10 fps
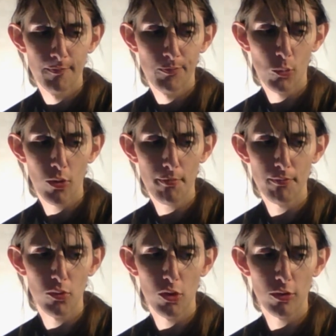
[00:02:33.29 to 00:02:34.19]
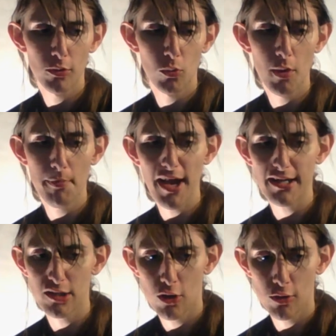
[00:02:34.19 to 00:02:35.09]
went back
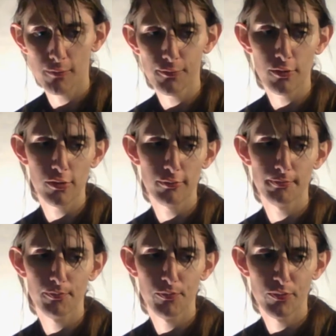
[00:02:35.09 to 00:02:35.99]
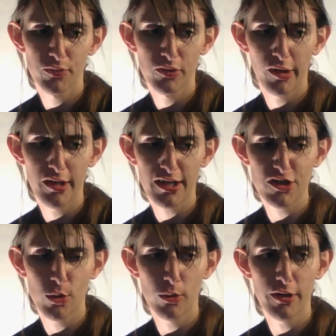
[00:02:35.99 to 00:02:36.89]
home for the next
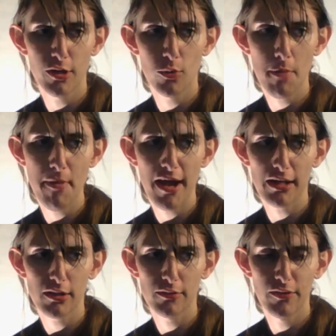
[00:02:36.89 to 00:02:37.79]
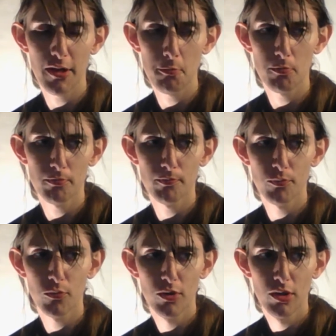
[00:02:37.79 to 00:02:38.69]
school year, went back, and then
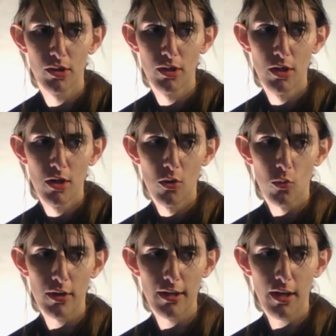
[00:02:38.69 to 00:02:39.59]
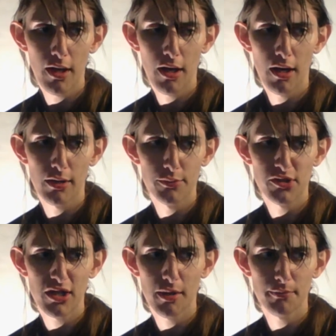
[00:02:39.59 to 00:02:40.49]
when it was
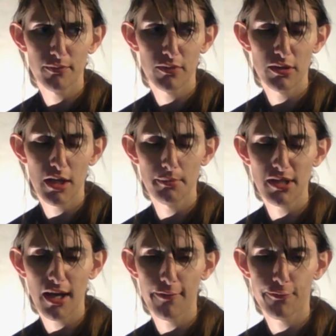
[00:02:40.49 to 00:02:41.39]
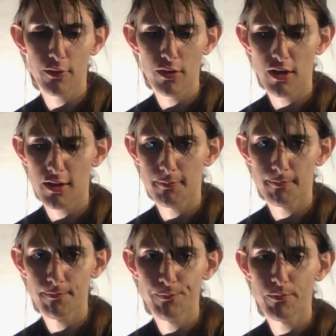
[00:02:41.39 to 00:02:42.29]
come time for
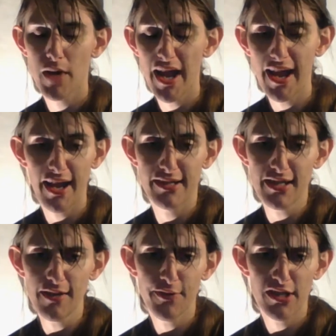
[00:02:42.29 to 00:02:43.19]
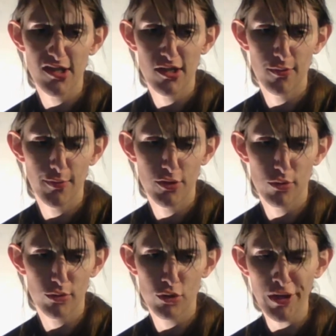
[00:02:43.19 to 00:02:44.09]
my AIT, Advanced Individual
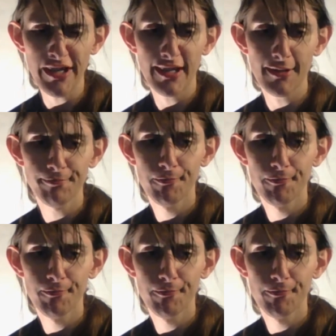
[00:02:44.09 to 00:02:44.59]
Training,